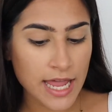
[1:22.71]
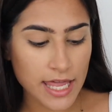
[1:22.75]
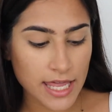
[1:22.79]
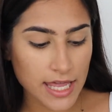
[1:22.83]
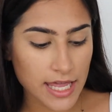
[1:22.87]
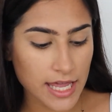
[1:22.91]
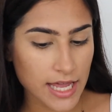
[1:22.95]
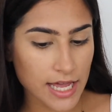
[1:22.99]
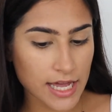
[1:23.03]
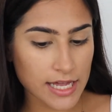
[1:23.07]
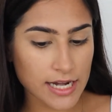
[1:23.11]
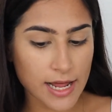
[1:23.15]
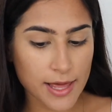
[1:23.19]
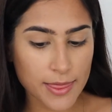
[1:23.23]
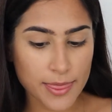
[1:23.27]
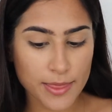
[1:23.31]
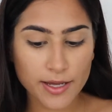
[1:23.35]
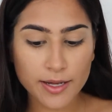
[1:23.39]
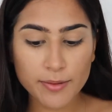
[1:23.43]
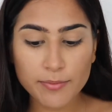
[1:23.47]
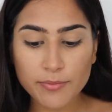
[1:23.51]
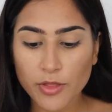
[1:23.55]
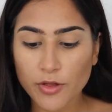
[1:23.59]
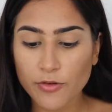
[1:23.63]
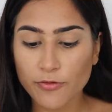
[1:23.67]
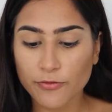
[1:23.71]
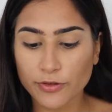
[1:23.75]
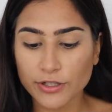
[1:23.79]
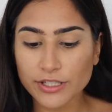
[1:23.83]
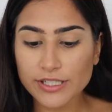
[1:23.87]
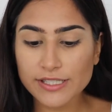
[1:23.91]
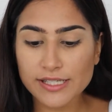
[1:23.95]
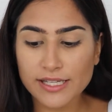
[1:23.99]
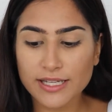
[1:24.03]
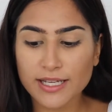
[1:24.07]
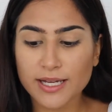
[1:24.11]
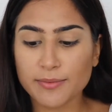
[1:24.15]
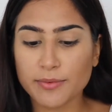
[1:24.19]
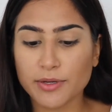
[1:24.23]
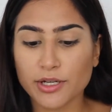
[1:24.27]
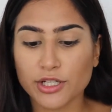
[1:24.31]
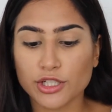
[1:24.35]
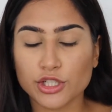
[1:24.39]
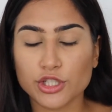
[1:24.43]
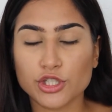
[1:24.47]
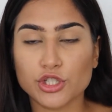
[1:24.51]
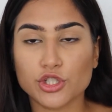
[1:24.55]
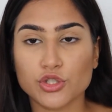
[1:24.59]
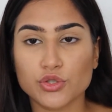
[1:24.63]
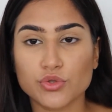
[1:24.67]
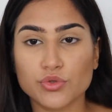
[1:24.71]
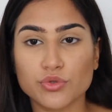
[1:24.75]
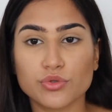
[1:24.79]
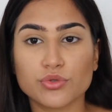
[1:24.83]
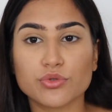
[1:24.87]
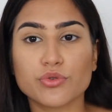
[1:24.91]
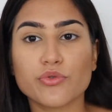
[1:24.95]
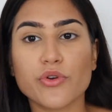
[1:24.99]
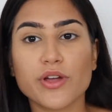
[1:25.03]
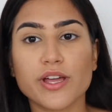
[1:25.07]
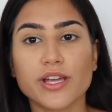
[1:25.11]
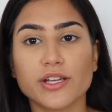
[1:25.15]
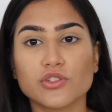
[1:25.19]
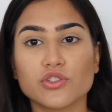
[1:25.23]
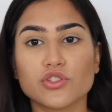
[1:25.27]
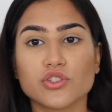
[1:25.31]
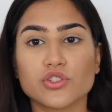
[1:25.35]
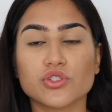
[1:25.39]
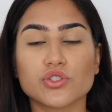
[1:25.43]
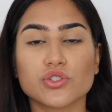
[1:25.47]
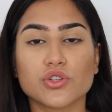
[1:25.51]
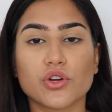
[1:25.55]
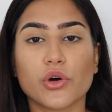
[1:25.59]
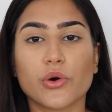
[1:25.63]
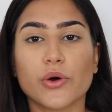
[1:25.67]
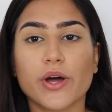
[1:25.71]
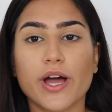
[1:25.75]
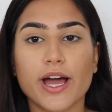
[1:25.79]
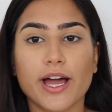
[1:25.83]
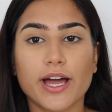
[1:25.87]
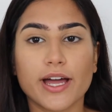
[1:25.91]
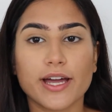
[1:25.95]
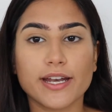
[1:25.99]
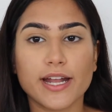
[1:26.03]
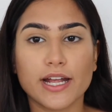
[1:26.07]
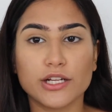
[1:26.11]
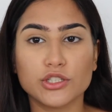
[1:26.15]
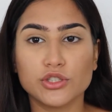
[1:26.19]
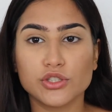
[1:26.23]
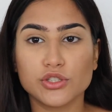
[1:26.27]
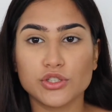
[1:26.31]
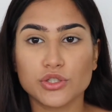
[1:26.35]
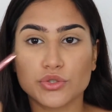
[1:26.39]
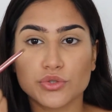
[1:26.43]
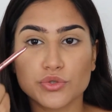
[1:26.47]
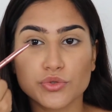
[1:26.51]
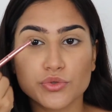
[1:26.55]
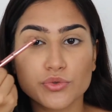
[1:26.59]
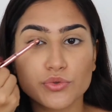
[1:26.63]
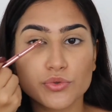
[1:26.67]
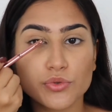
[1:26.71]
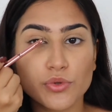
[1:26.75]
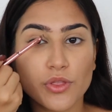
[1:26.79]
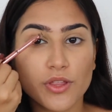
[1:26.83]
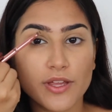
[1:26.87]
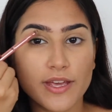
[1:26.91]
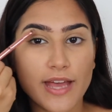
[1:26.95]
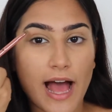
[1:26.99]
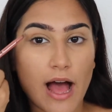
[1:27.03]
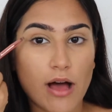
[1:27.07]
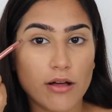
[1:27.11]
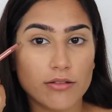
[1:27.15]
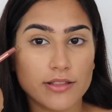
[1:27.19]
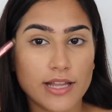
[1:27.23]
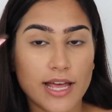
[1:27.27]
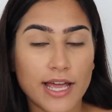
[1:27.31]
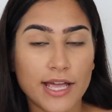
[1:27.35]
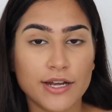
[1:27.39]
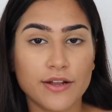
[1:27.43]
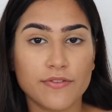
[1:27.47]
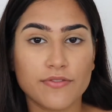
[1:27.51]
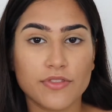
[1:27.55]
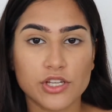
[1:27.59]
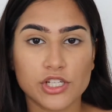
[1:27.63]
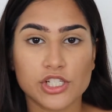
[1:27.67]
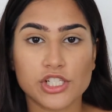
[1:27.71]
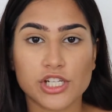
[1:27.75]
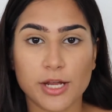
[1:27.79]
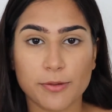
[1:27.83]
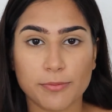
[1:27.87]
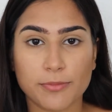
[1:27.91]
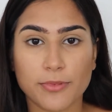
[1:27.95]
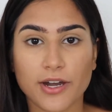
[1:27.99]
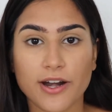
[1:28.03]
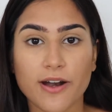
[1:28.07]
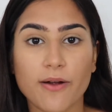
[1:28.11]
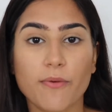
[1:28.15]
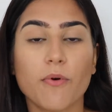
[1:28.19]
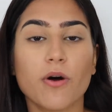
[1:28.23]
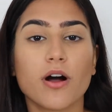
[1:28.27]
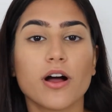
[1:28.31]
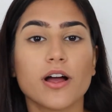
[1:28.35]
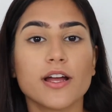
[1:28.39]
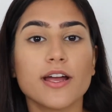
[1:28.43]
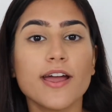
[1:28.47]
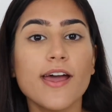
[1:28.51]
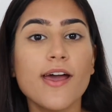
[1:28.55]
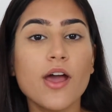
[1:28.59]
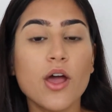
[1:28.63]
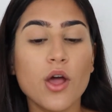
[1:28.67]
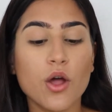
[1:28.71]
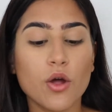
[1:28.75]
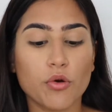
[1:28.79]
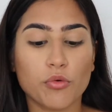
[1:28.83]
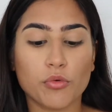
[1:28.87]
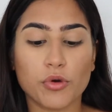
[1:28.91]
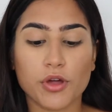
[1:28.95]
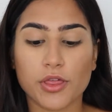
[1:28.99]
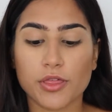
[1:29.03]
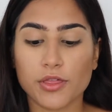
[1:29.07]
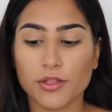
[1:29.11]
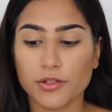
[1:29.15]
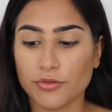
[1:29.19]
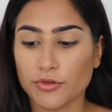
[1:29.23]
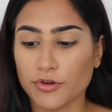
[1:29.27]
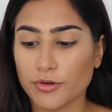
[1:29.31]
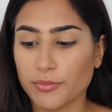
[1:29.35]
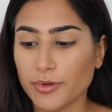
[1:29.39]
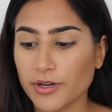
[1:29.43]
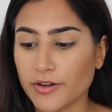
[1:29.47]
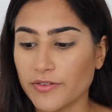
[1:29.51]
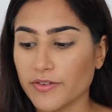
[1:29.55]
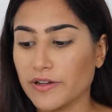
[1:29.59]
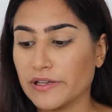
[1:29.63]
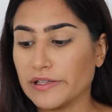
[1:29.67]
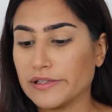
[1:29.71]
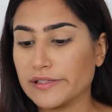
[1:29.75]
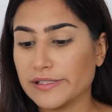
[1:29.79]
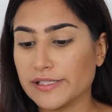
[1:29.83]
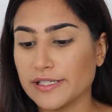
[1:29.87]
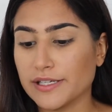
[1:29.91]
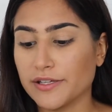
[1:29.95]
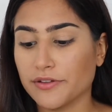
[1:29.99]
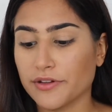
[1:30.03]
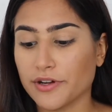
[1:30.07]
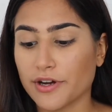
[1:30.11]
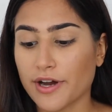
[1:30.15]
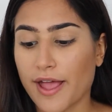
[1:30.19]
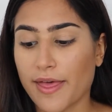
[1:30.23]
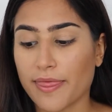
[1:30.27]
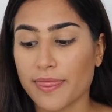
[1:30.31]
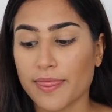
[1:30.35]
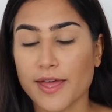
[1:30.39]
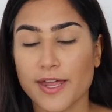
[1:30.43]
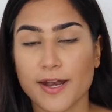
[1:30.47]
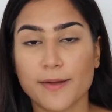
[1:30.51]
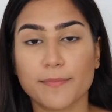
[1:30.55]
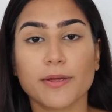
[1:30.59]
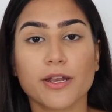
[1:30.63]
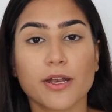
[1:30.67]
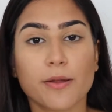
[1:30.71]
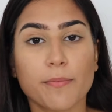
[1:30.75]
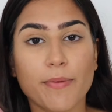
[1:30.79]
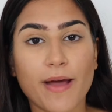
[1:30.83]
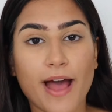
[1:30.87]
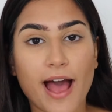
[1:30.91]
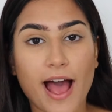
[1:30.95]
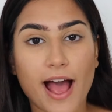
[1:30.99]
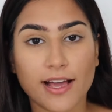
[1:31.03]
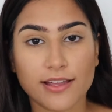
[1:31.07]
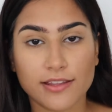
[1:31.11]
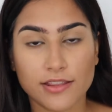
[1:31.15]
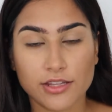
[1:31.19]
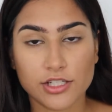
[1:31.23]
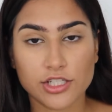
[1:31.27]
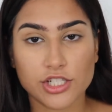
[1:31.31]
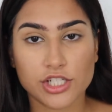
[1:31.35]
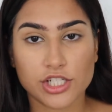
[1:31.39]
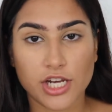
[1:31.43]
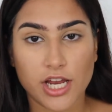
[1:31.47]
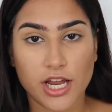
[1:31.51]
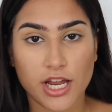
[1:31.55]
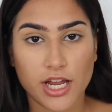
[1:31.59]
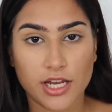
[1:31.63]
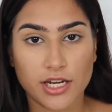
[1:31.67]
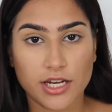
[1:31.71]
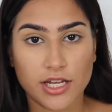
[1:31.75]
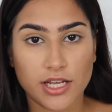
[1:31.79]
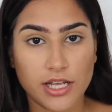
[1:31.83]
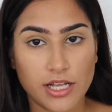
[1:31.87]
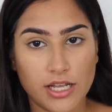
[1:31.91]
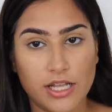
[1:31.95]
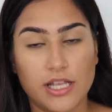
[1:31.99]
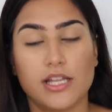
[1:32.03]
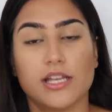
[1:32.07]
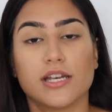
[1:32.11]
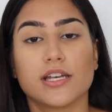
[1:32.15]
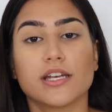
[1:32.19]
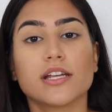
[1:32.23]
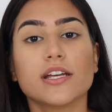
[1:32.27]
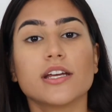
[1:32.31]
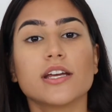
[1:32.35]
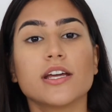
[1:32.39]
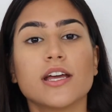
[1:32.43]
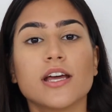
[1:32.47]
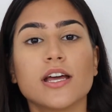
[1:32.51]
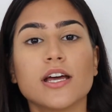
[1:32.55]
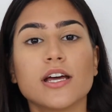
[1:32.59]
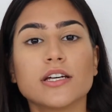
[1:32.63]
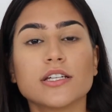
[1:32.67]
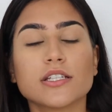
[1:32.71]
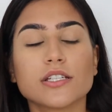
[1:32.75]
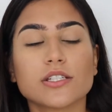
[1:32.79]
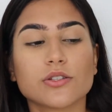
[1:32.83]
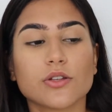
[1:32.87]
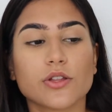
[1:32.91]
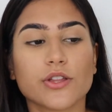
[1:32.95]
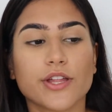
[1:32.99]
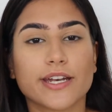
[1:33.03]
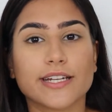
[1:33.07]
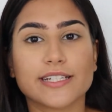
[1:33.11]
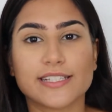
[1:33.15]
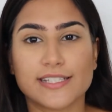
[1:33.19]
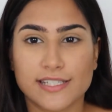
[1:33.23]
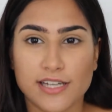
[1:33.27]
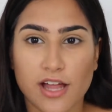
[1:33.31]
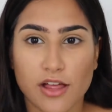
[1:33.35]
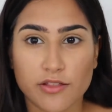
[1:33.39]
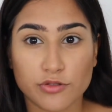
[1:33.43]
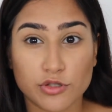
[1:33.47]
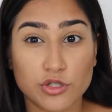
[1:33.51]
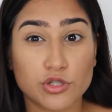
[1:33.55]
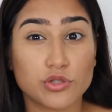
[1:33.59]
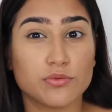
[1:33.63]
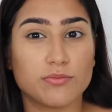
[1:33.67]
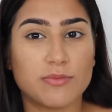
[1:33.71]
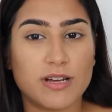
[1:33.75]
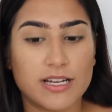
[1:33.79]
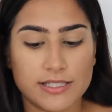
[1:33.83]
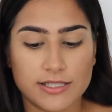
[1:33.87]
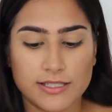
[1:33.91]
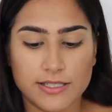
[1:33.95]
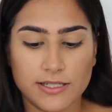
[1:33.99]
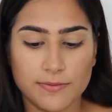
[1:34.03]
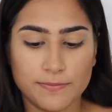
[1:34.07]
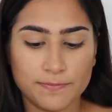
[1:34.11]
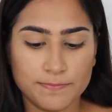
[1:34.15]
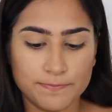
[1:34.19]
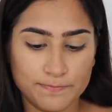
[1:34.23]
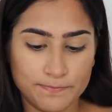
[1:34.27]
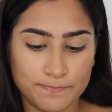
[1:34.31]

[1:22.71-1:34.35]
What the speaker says: And I think the first thing I'm gonna do is just go ahead and do the outline of the shape that I want with a little bit of concealer, and then I'm gonna pack the shade in so that it's not too messy.